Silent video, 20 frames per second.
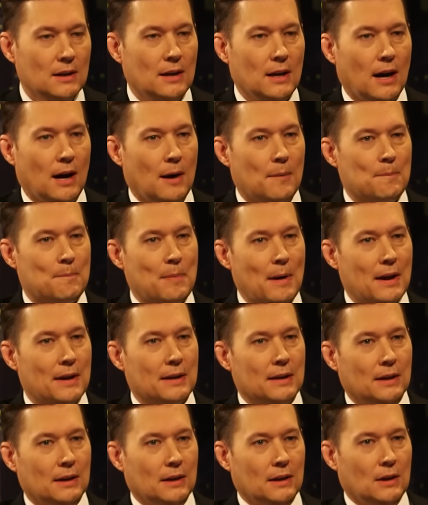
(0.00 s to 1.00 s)

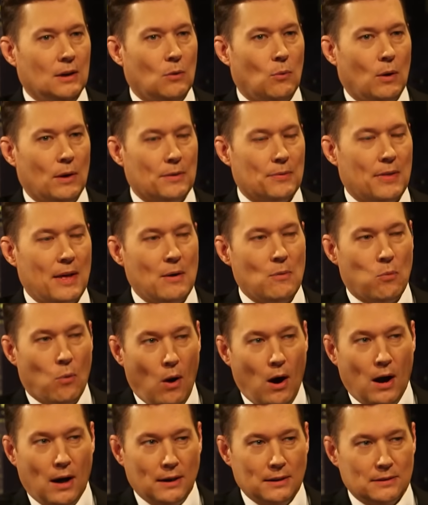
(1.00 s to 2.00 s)
But what they
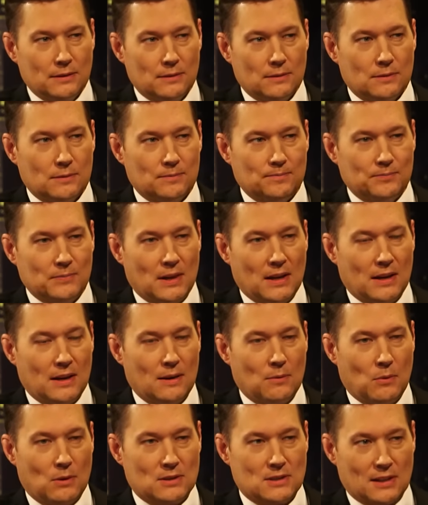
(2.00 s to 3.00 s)
want
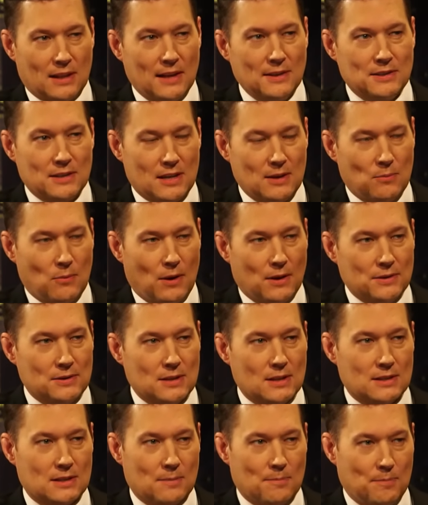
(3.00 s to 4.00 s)
and what Zelensky
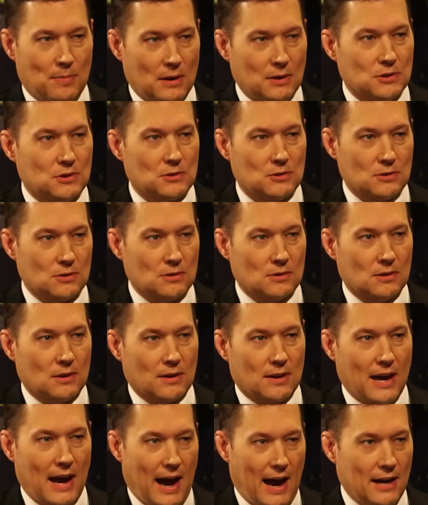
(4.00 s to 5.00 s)
wants is a bunch
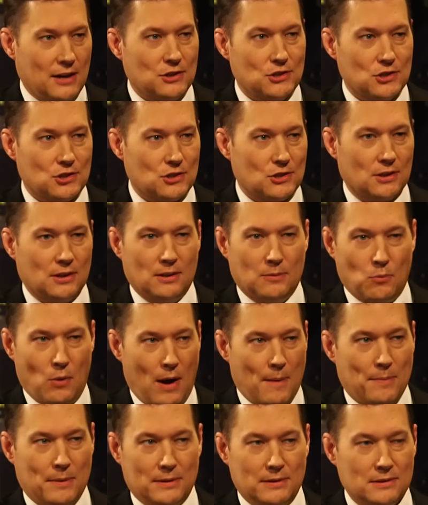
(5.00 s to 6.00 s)
of cash and
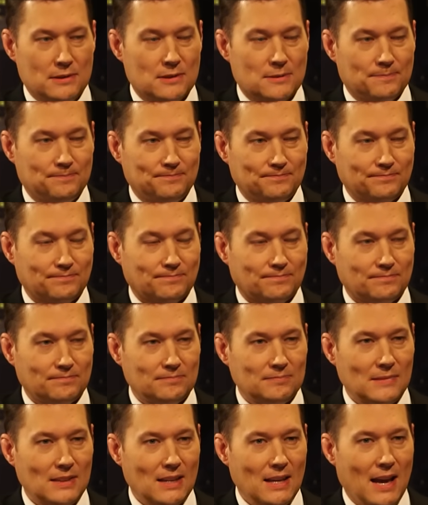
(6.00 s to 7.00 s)
weapons.
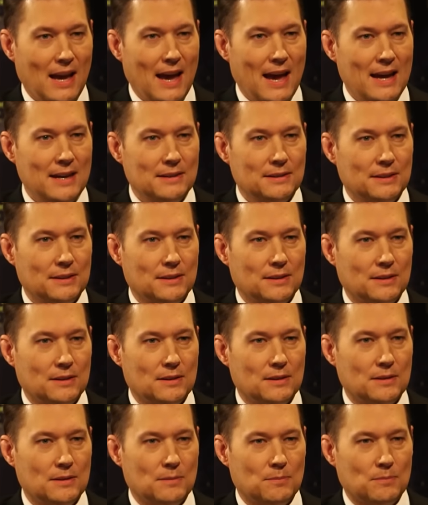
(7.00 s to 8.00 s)
And
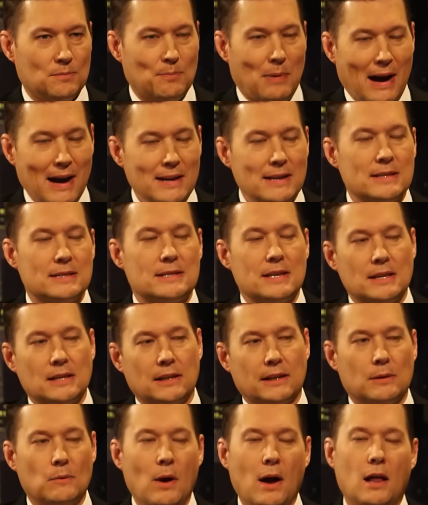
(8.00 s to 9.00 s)
Biden is
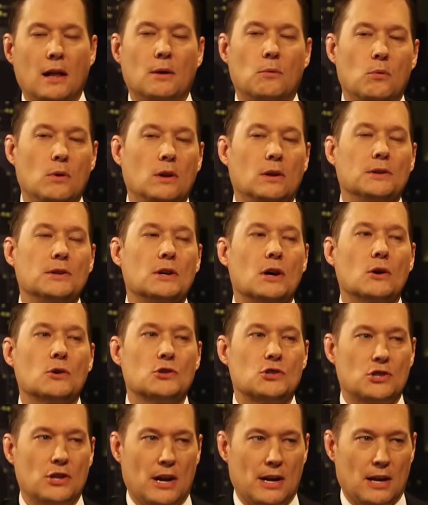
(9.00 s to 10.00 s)
signaling, well, we'll
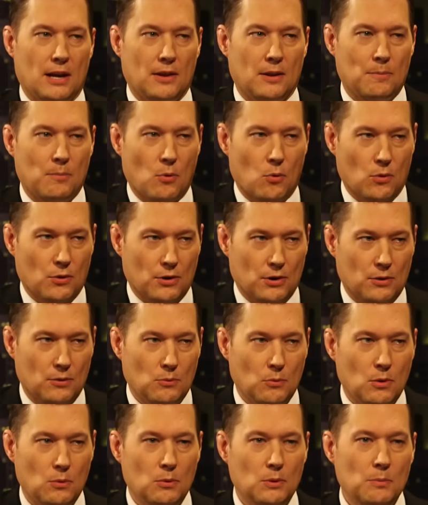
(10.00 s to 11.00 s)
negotiate on the border.
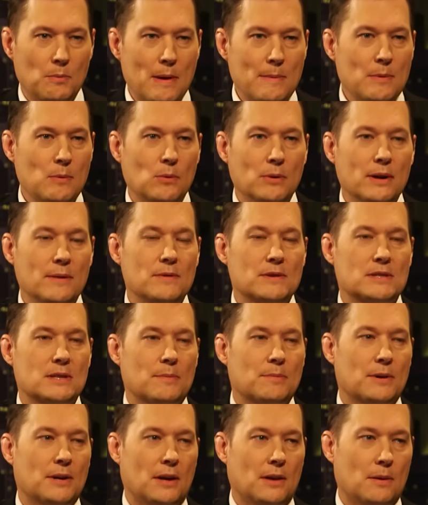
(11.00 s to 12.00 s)
Well, maybe we'll give you
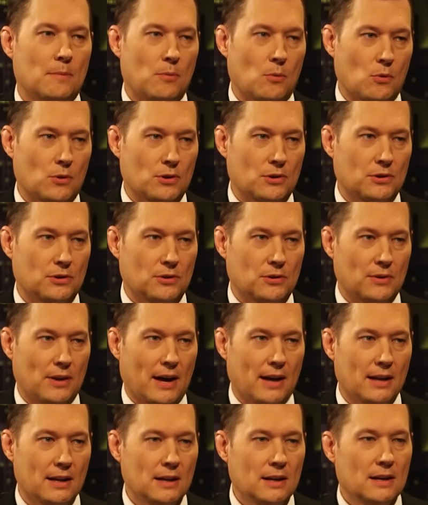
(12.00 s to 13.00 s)
something on the border to do
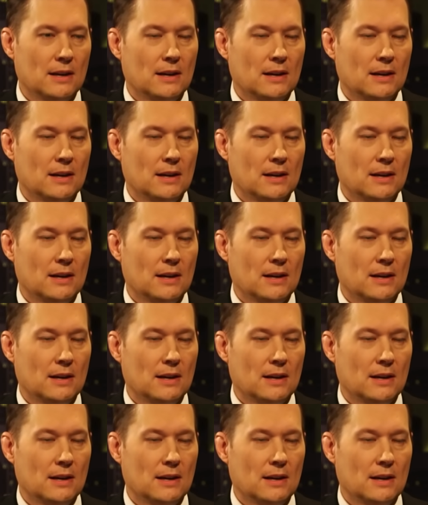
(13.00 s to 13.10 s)
that.